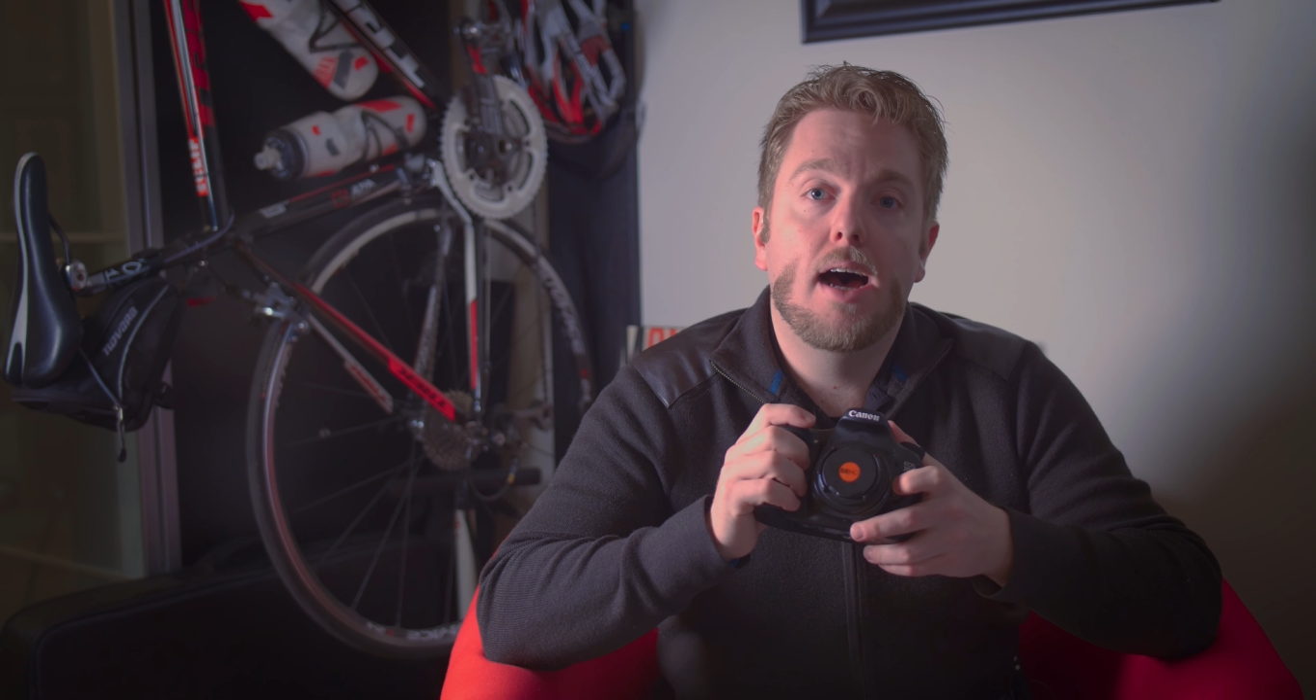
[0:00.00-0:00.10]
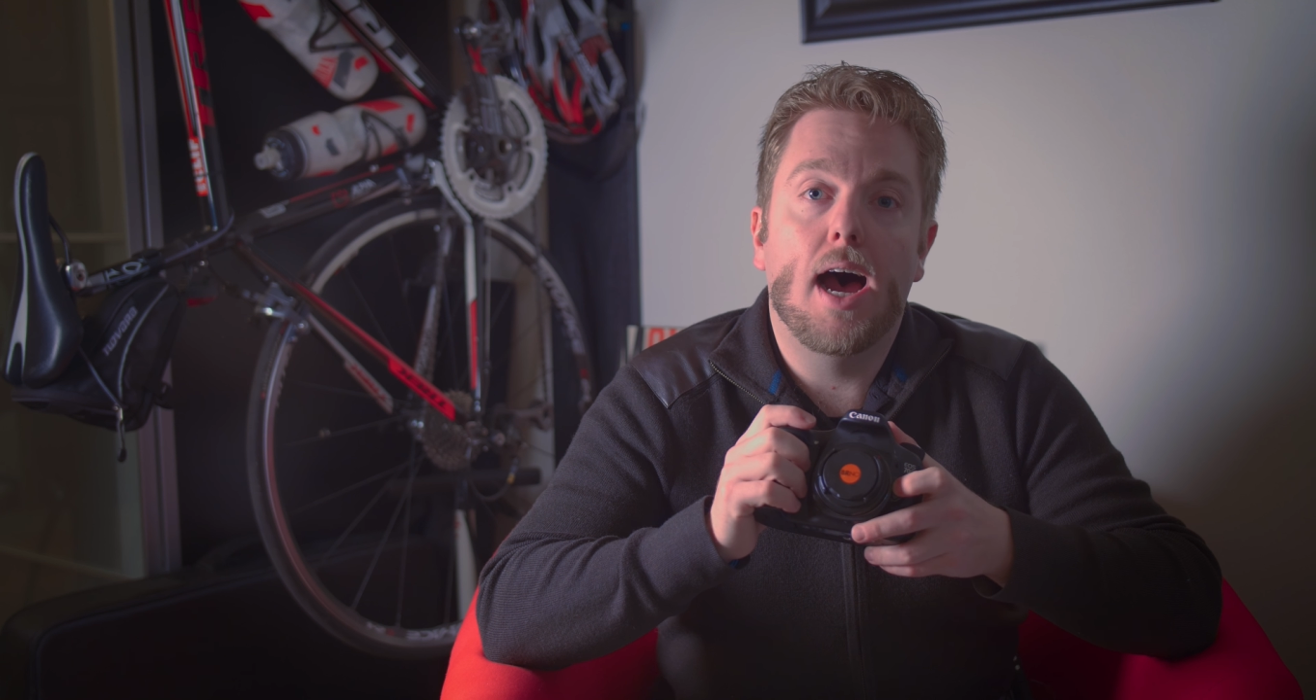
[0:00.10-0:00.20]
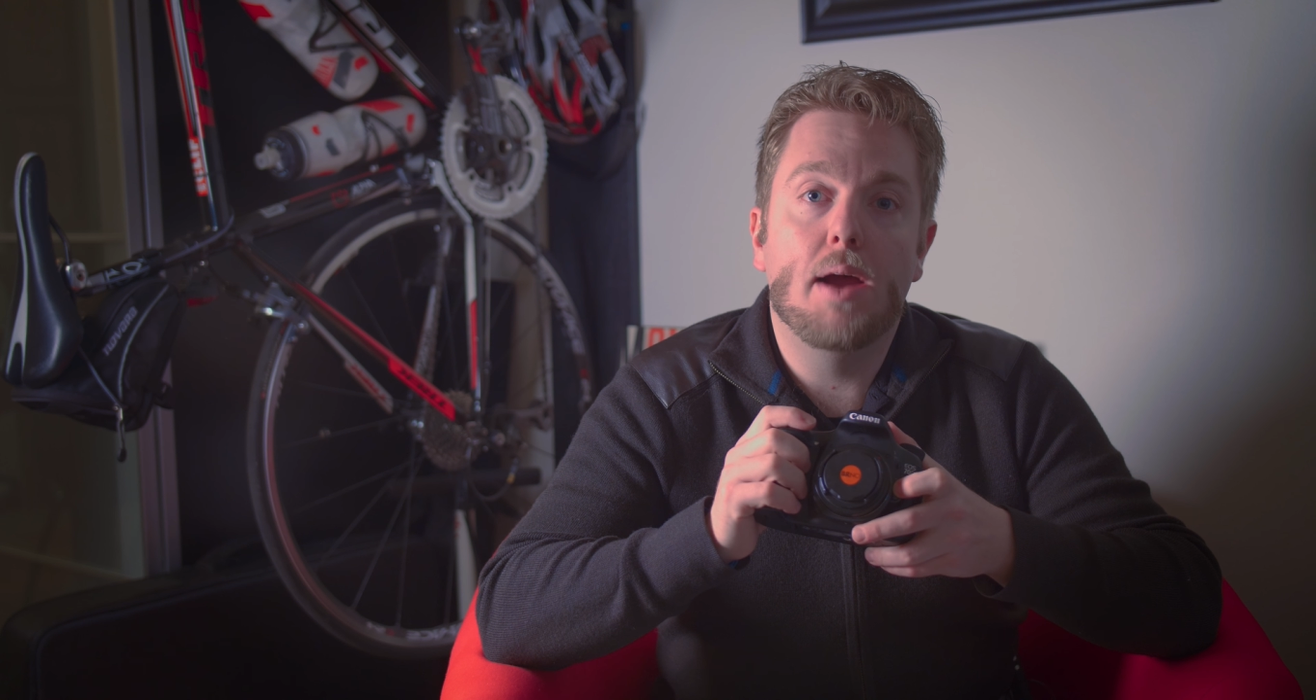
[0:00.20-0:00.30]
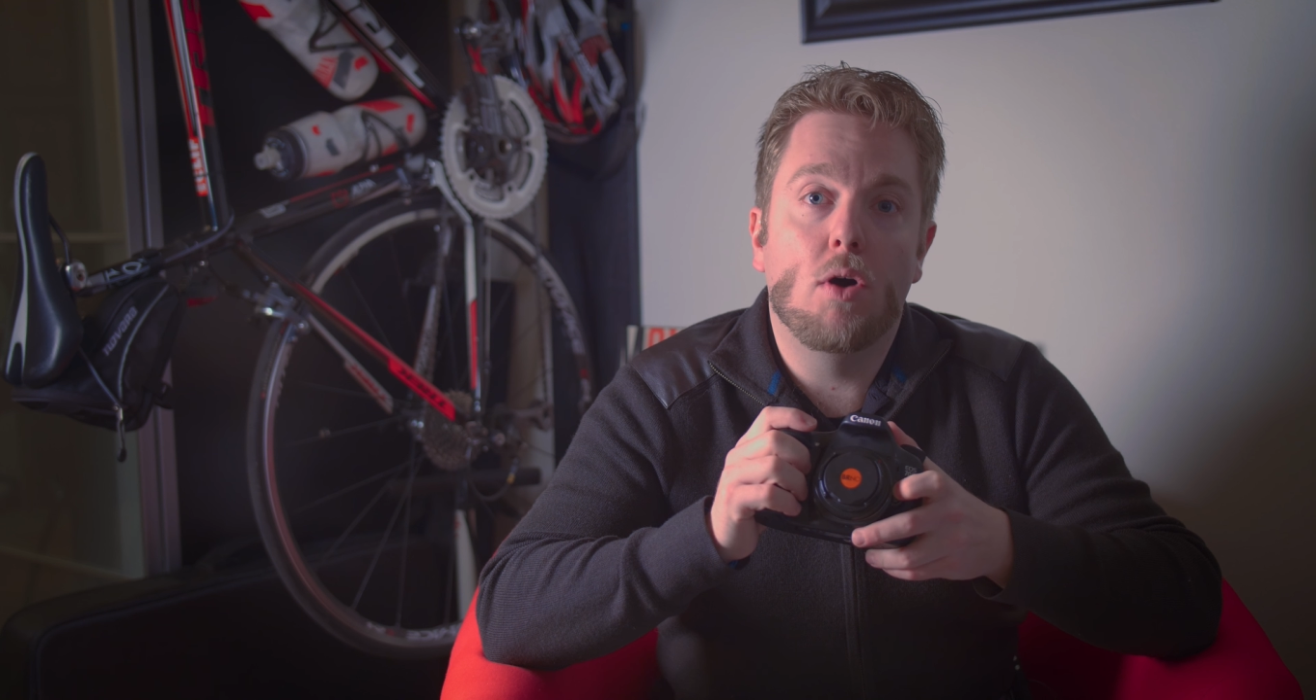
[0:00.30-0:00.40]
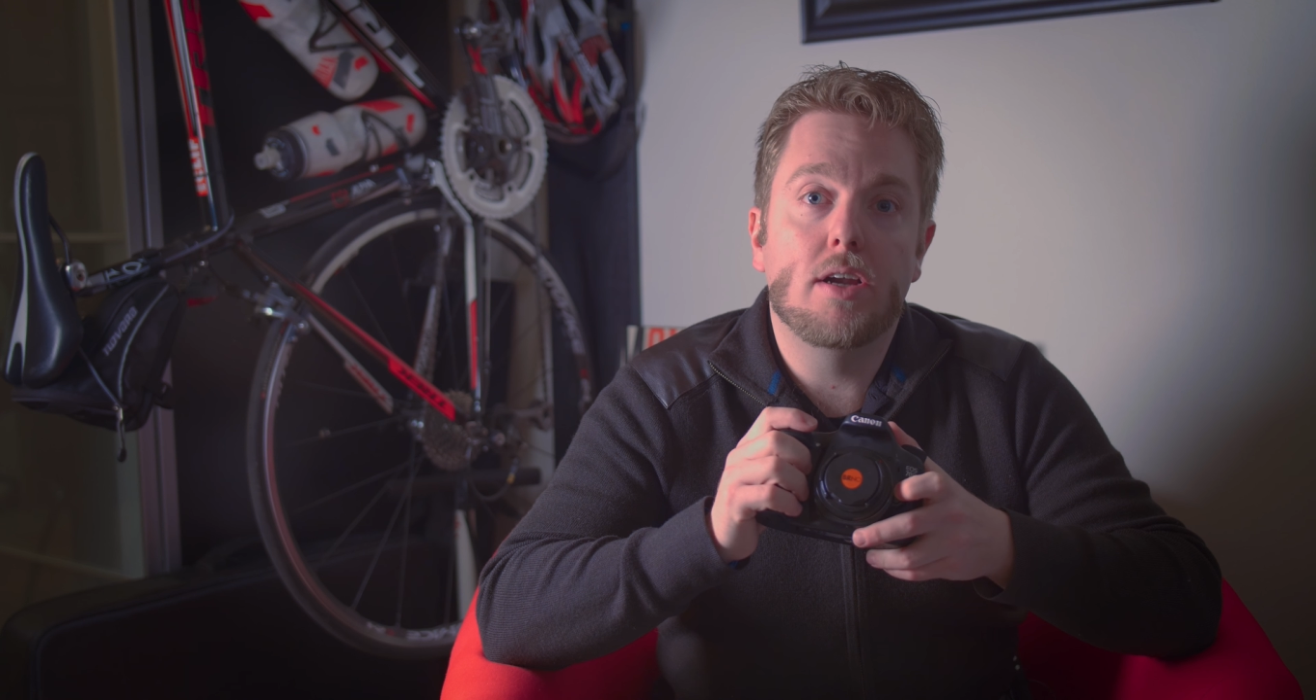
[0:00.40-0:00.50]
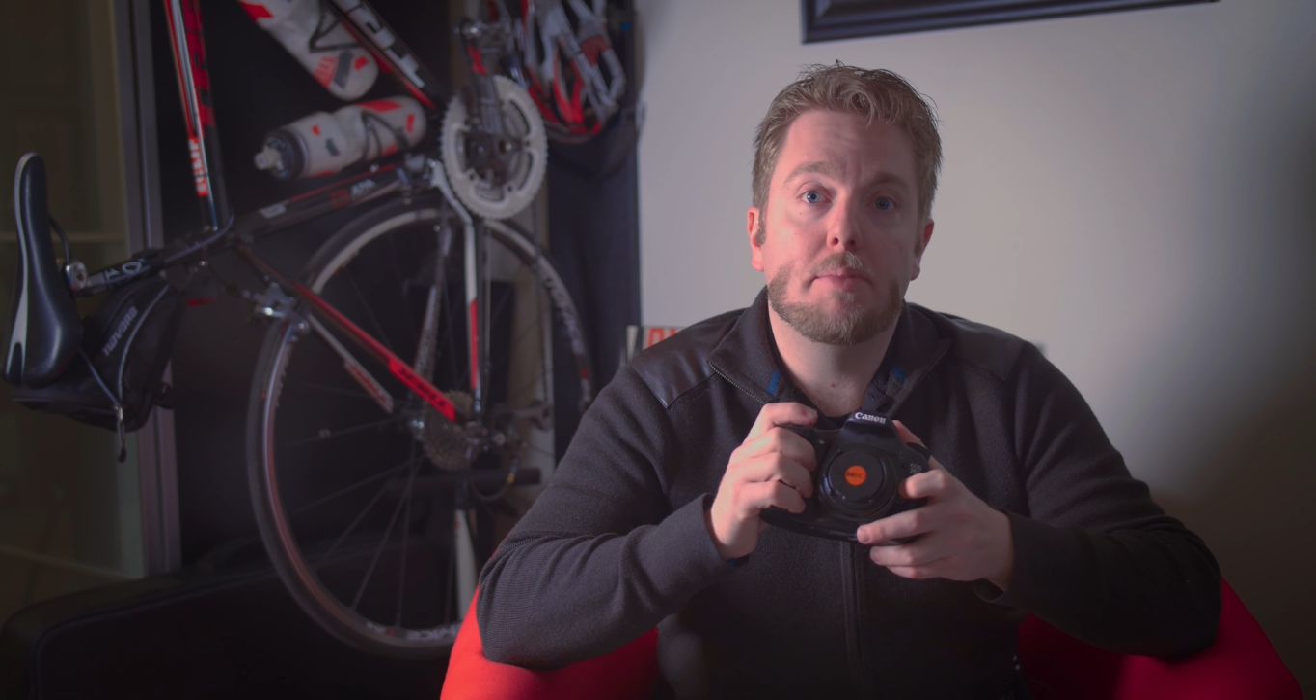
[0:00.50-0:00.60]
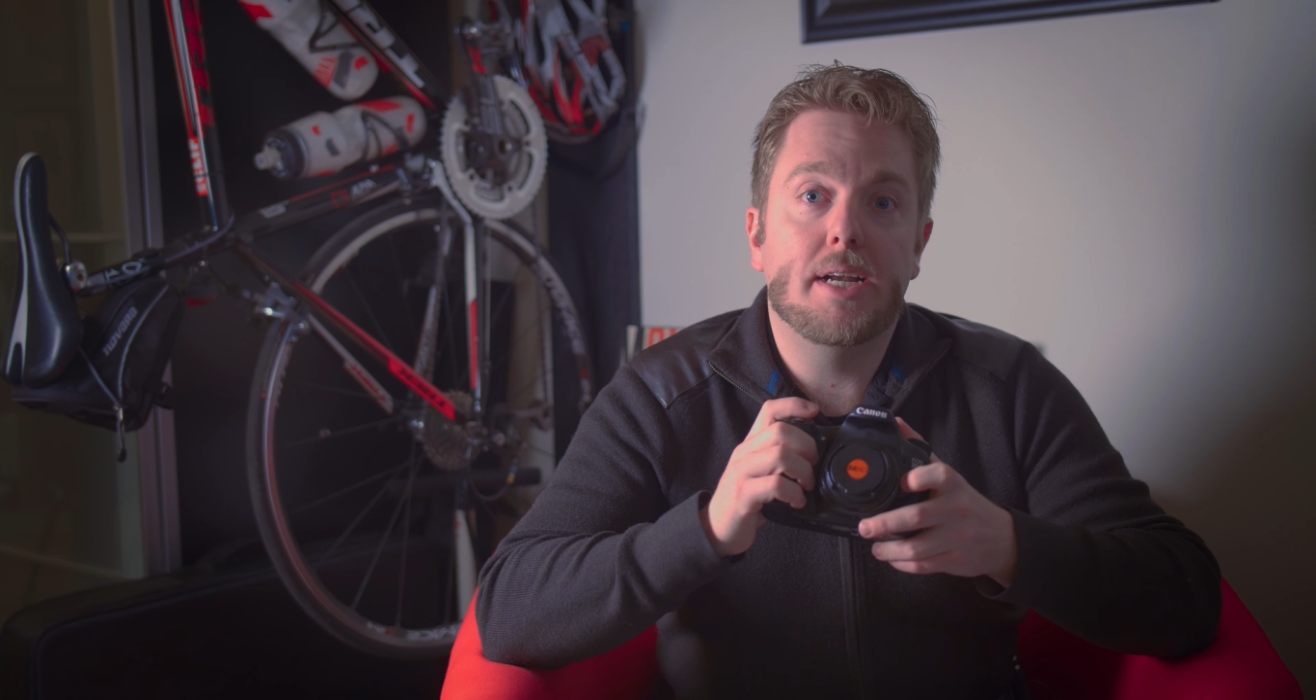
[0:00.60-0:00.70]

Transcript: I want to be